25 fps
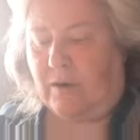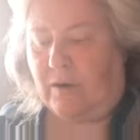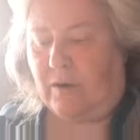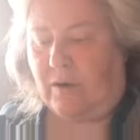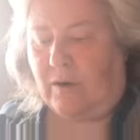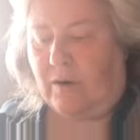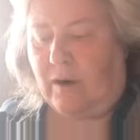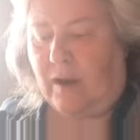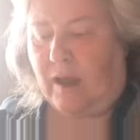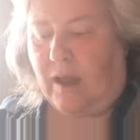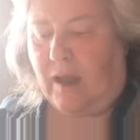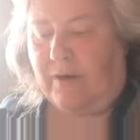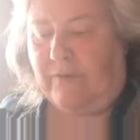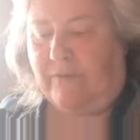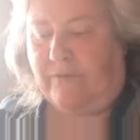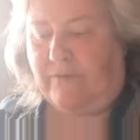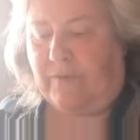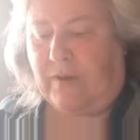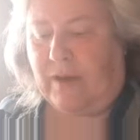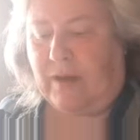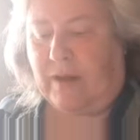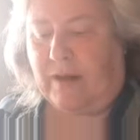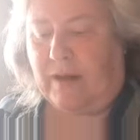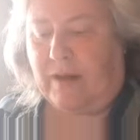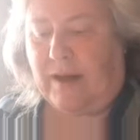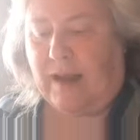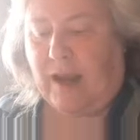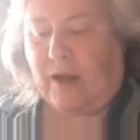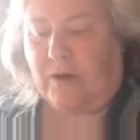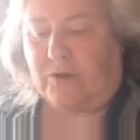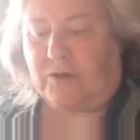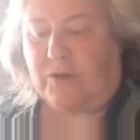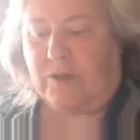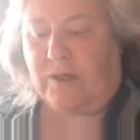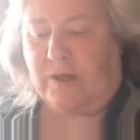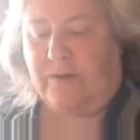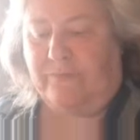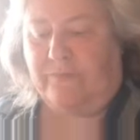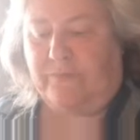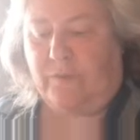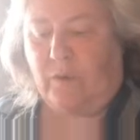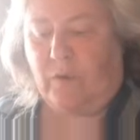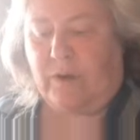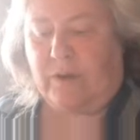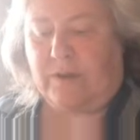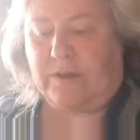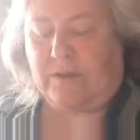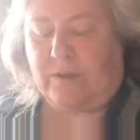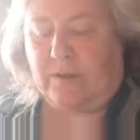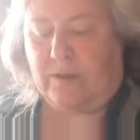your life and actually
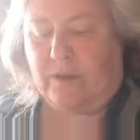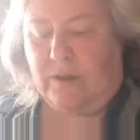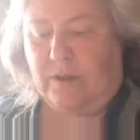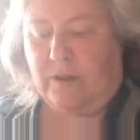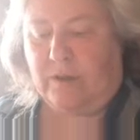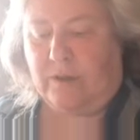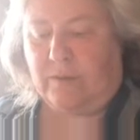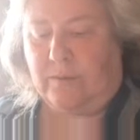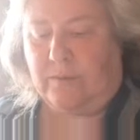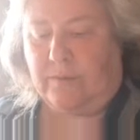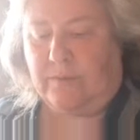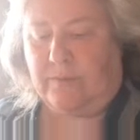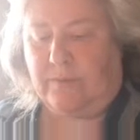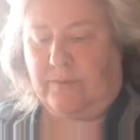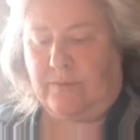focus on you,